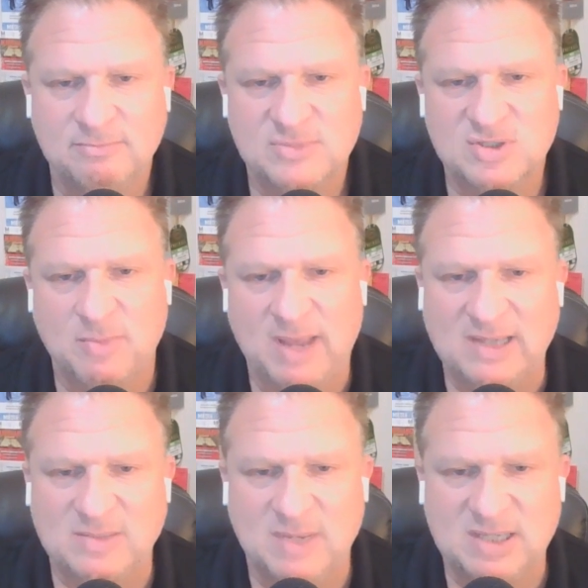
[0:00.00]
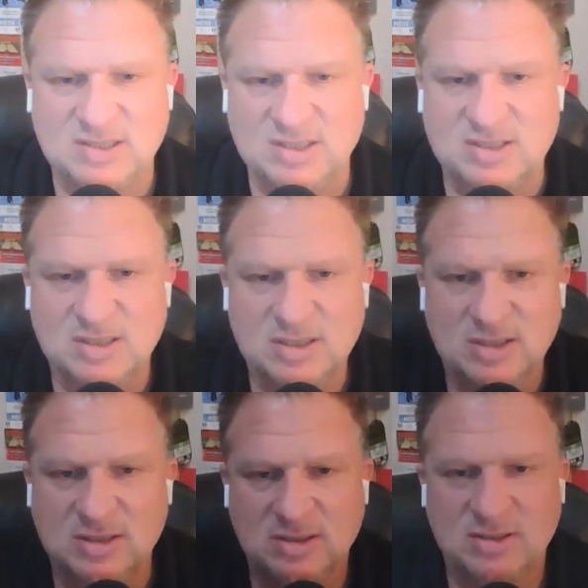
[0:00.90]
So Mack's message
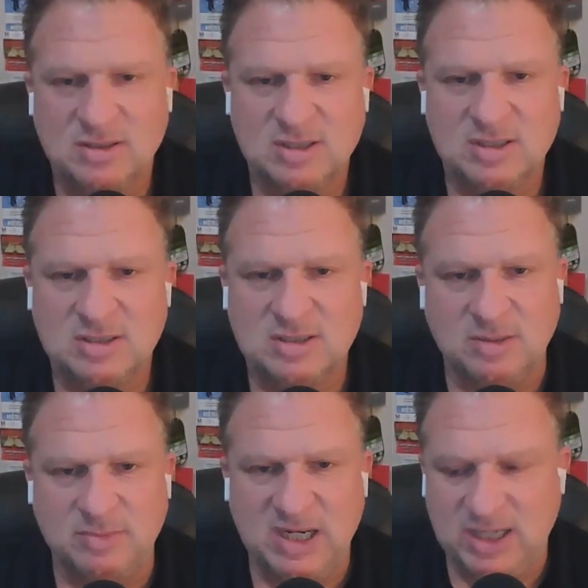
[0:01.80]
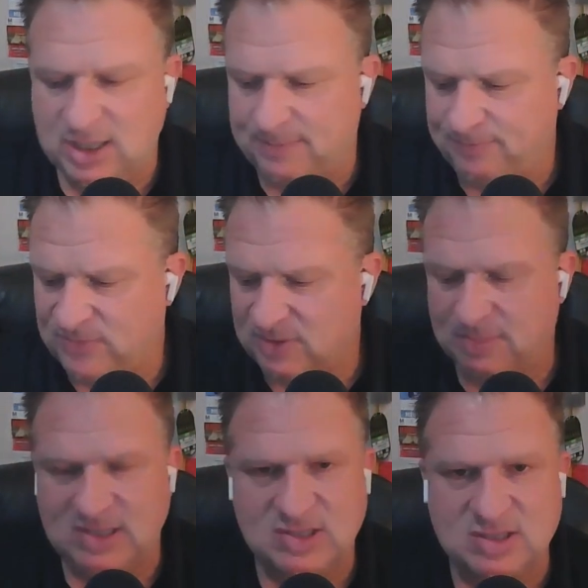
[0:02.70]
to the media,
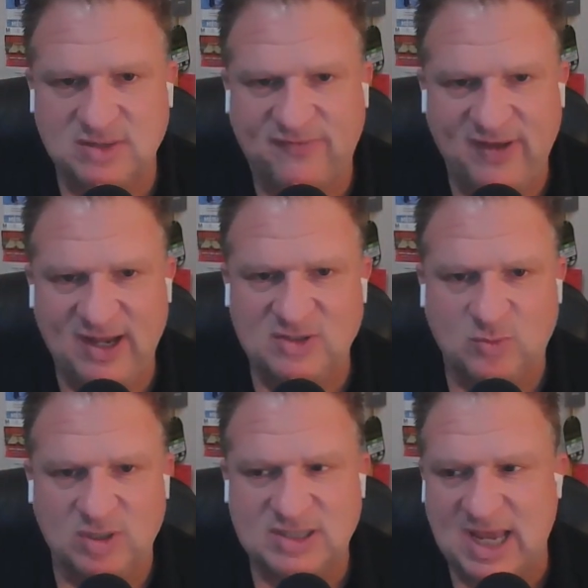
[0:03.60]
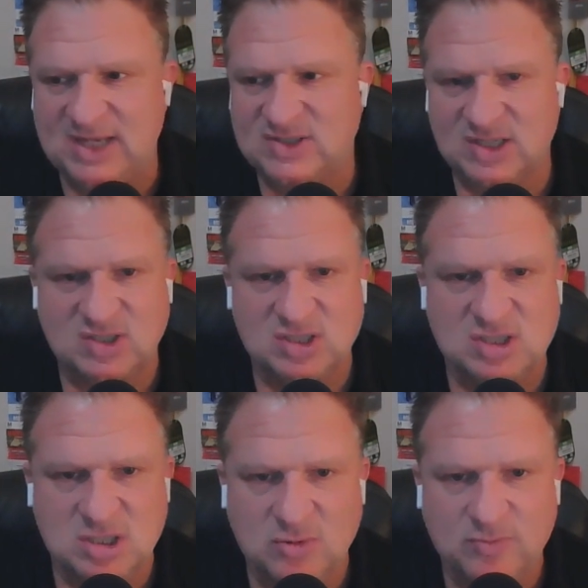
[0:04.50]
message to the fans was, "Hey, six and
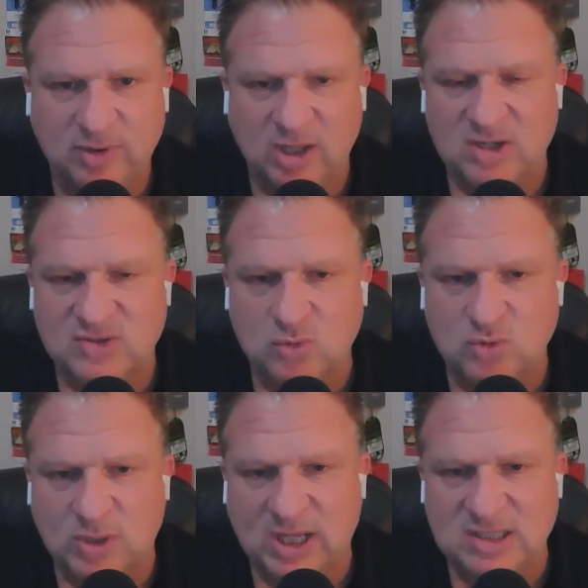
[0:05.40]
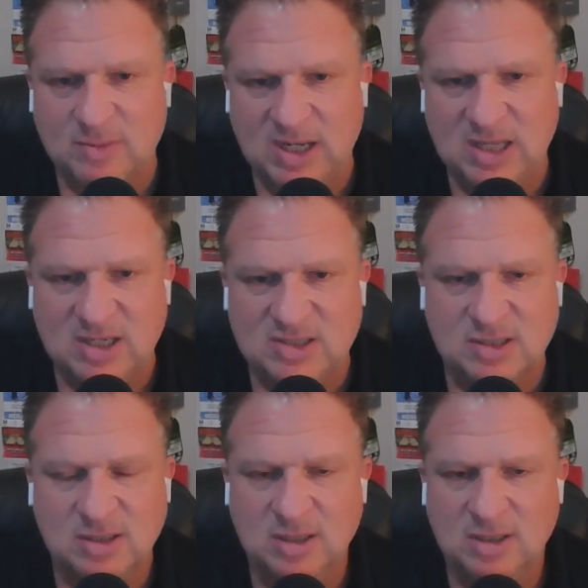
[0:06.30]
two. A lot of schools would like to be
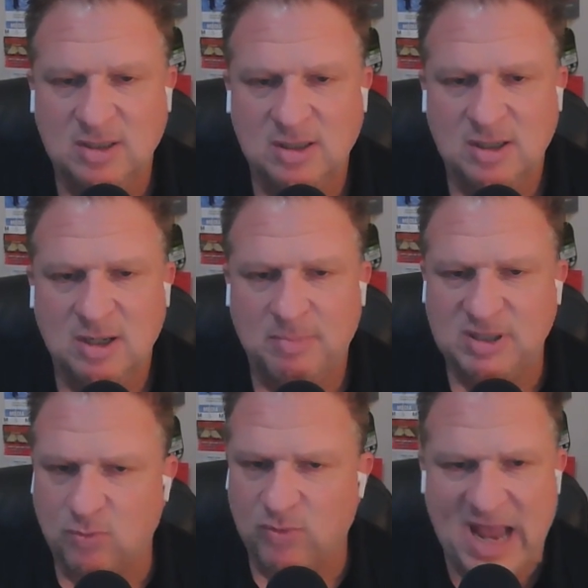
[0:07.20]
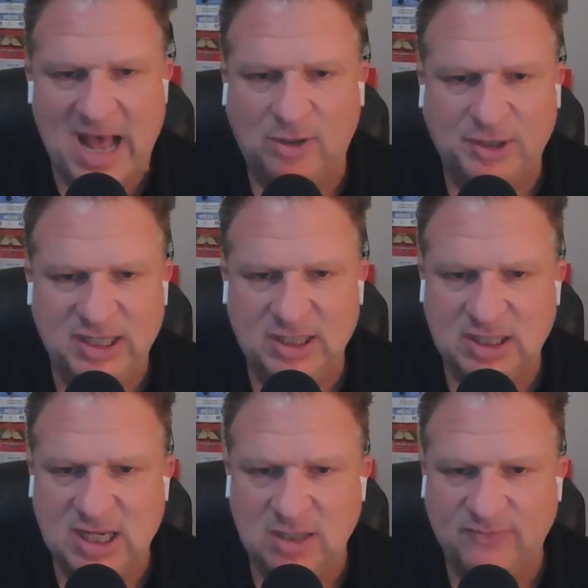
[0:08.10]
this, but the reality in
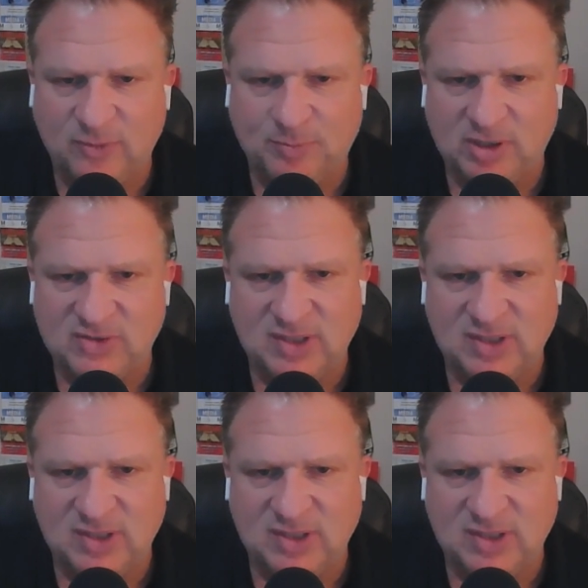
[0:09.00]
the Kenan Football